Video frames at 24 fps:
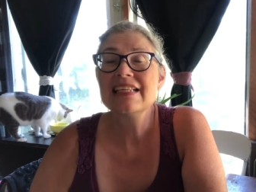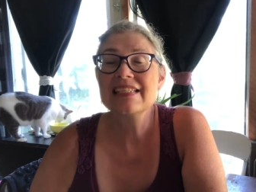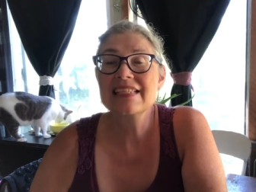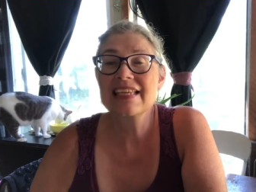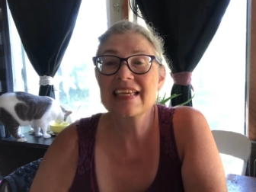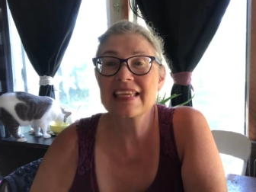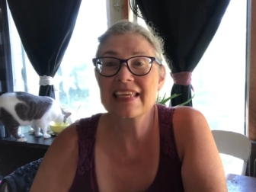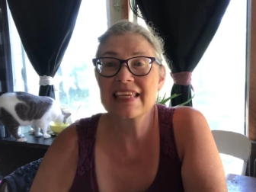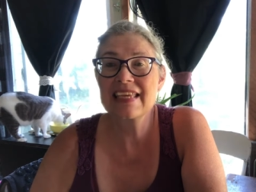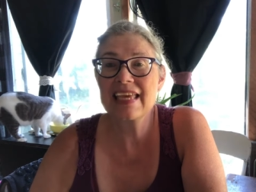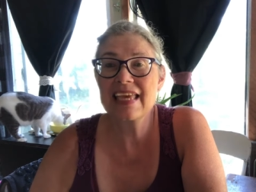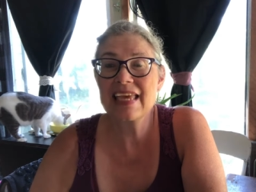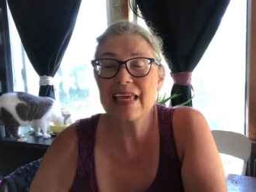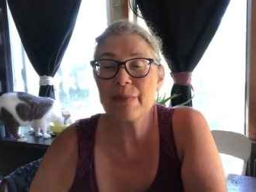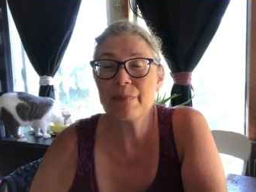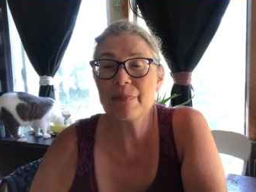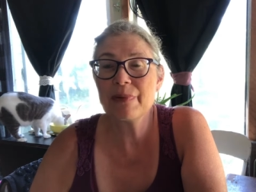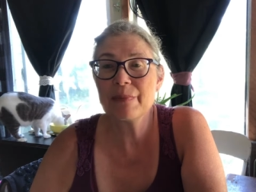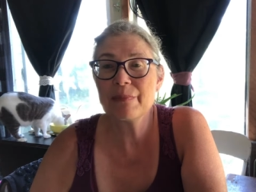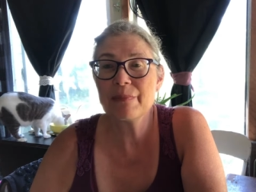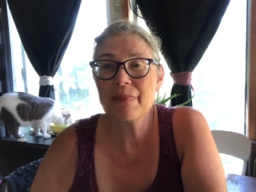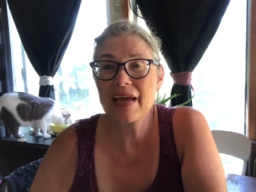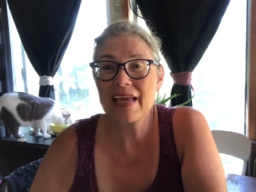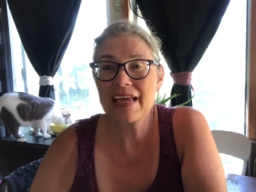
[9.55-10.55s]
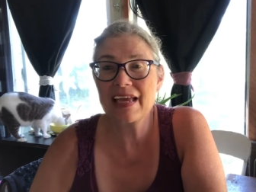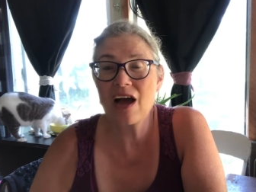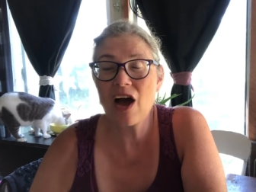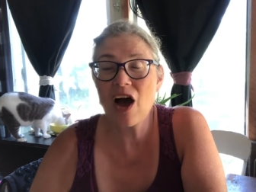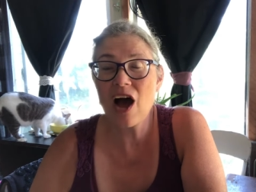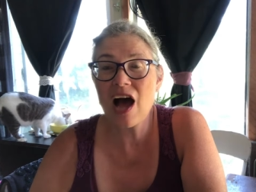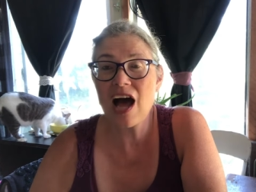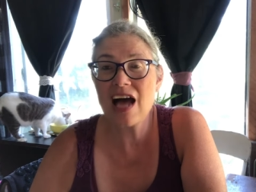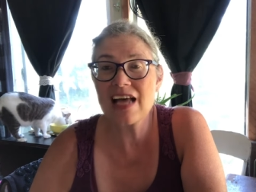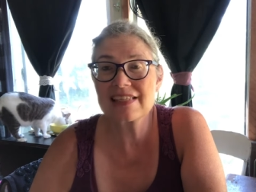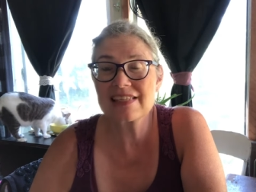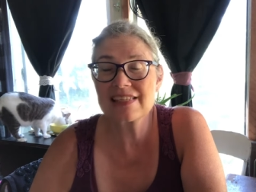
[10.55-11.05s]
to keep my
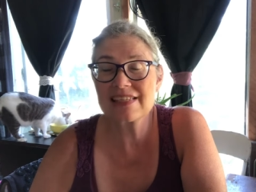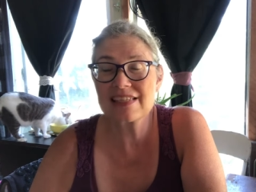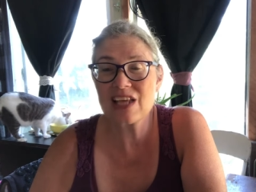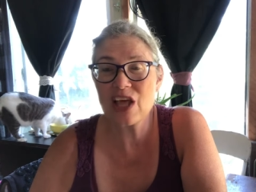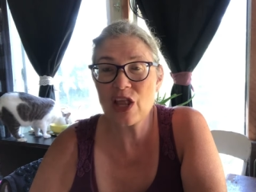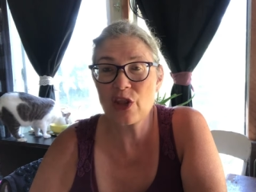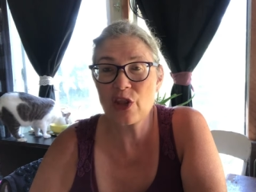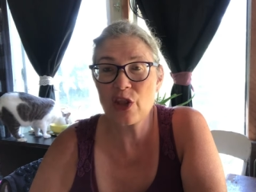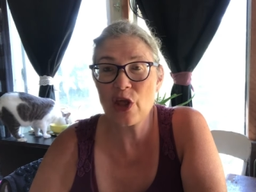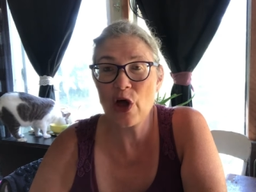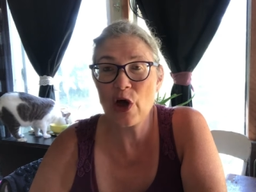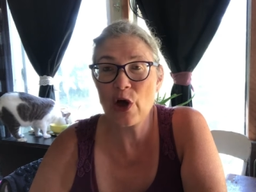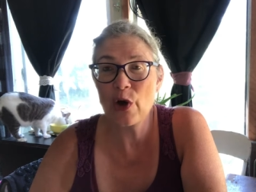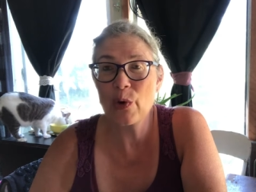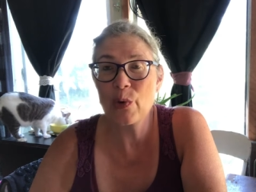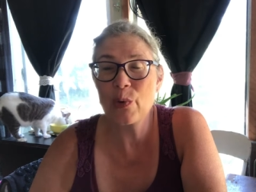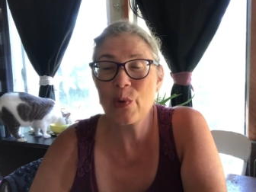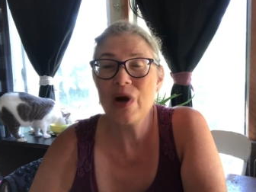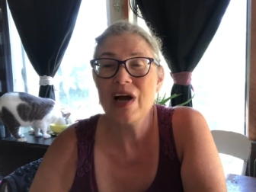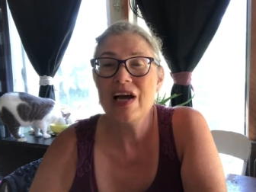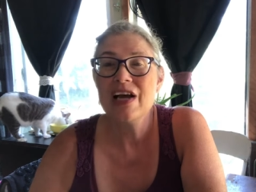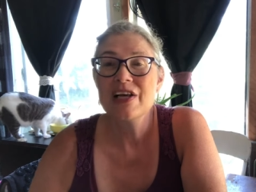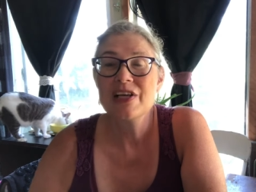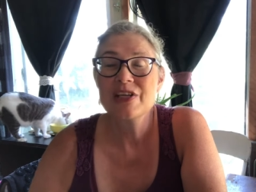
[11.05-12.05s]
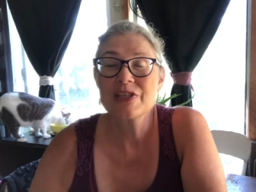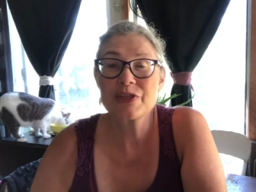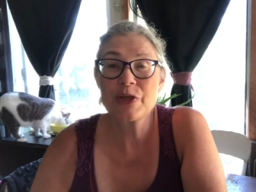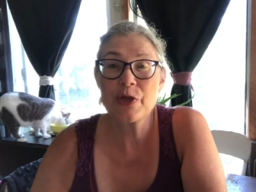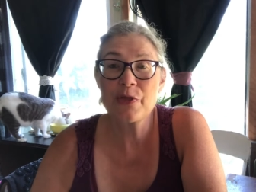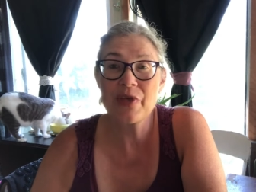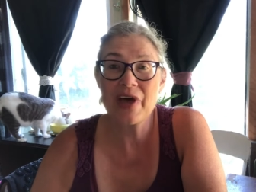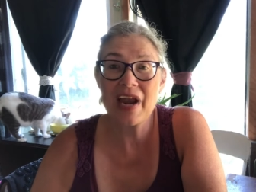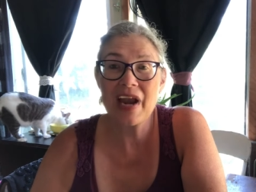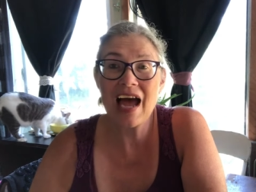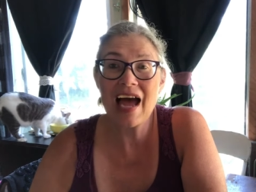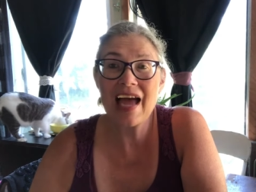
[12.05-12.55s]
costs low so
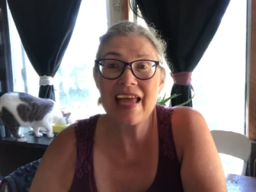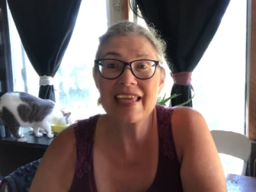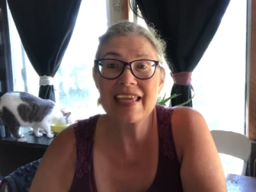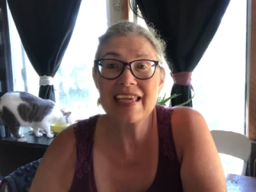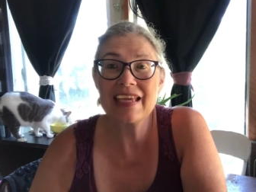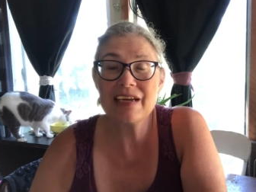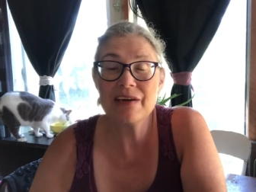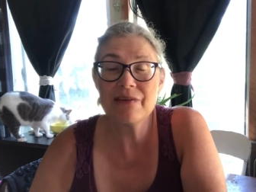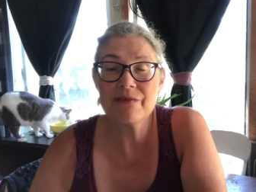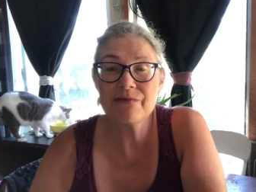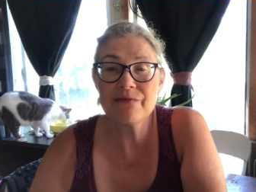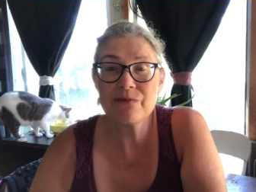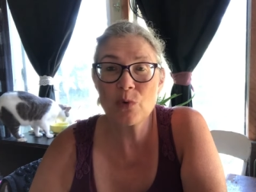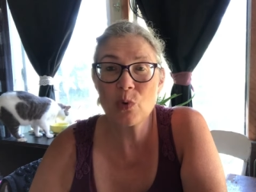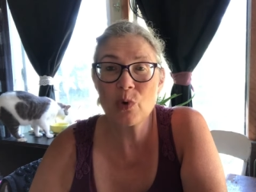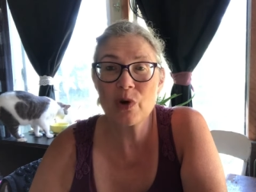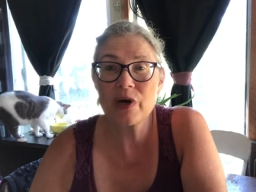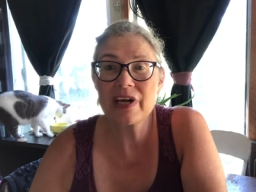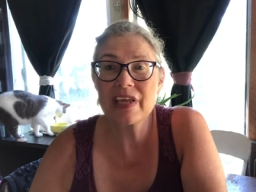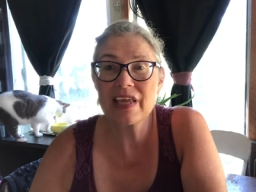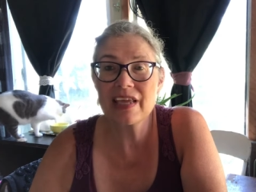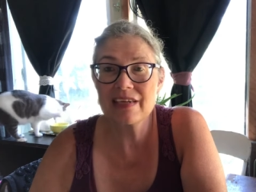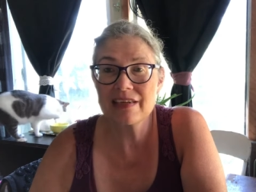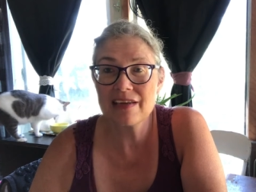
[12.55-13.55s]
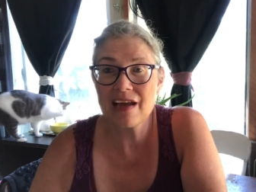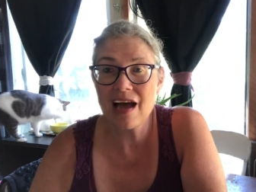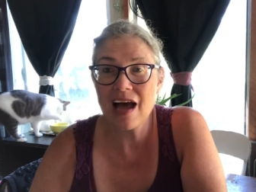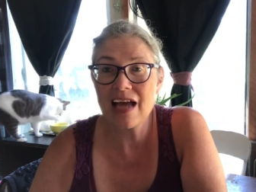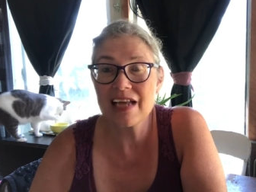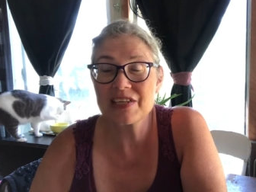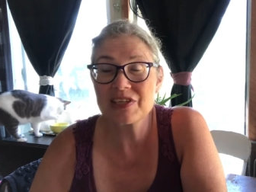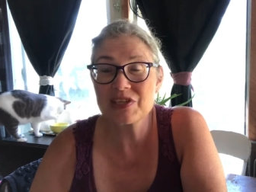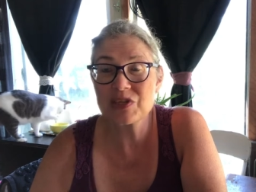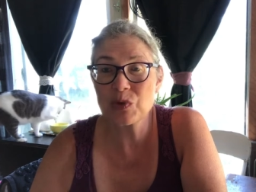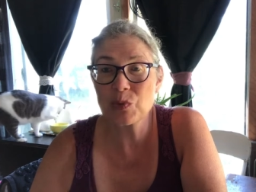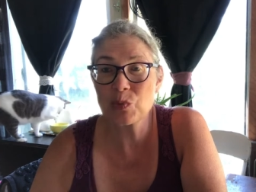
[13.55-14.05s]
that I can afford
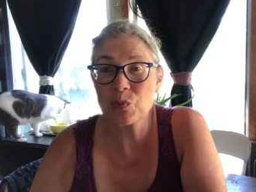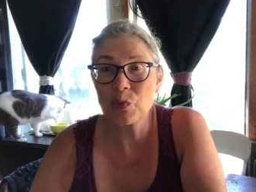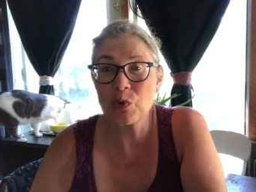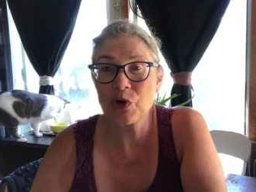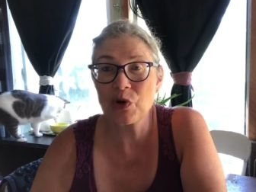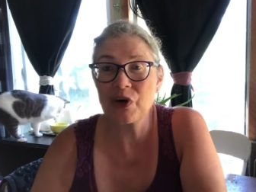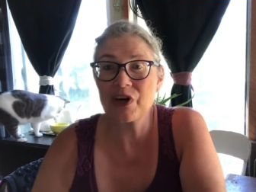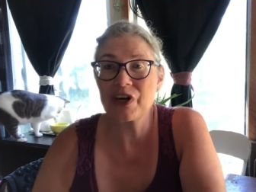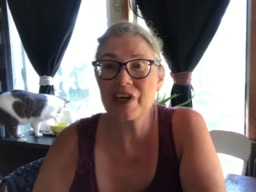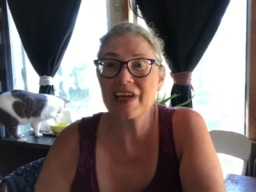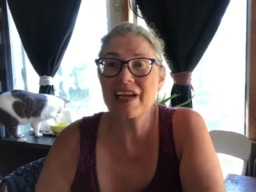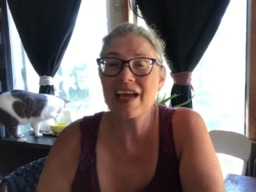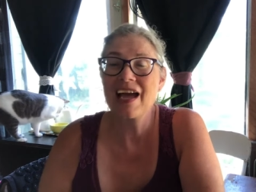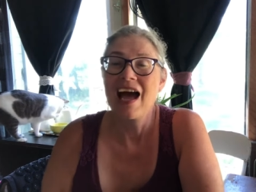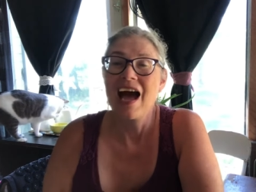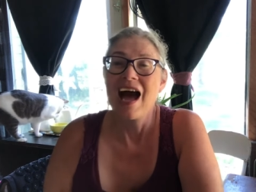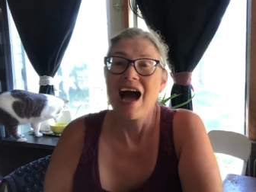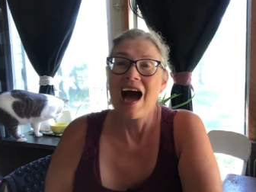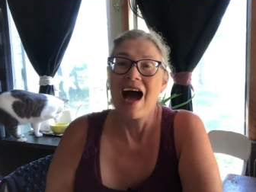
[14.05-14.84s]
not to work.